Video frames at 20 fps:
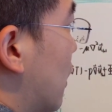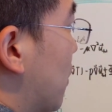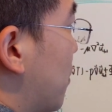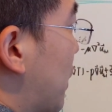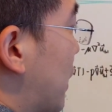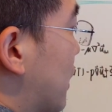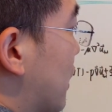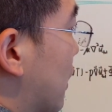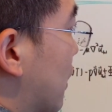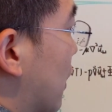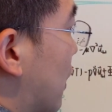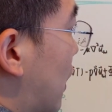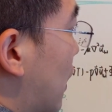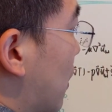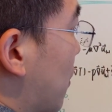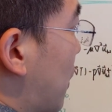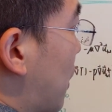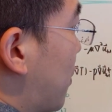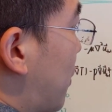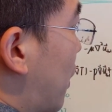basically
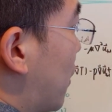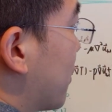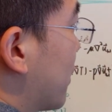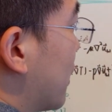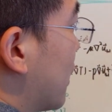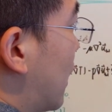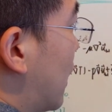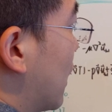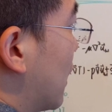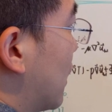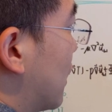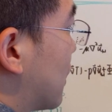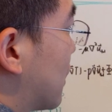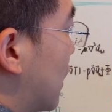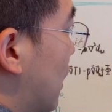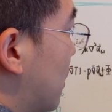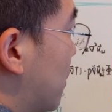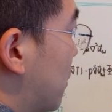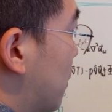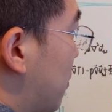above the line is
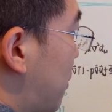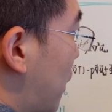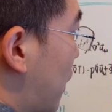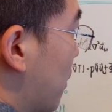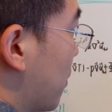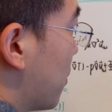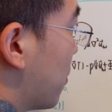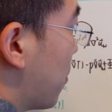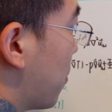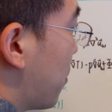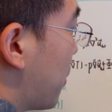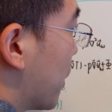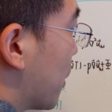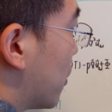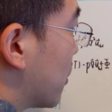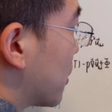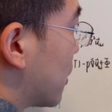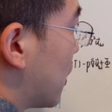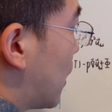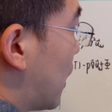stable,
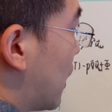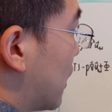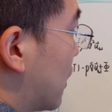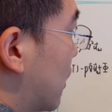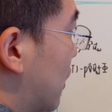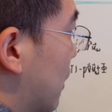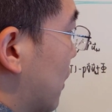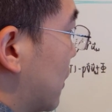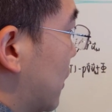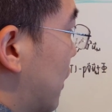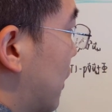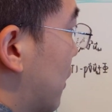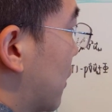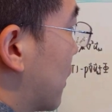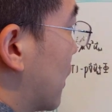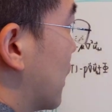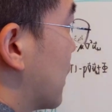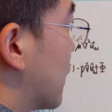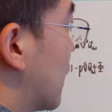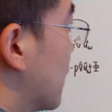below the line this
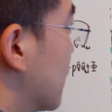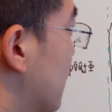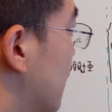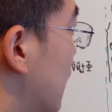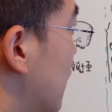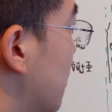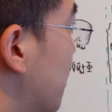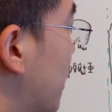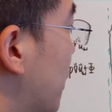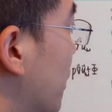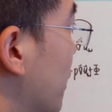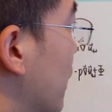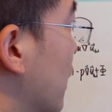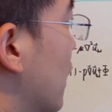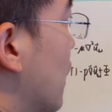here is unstable,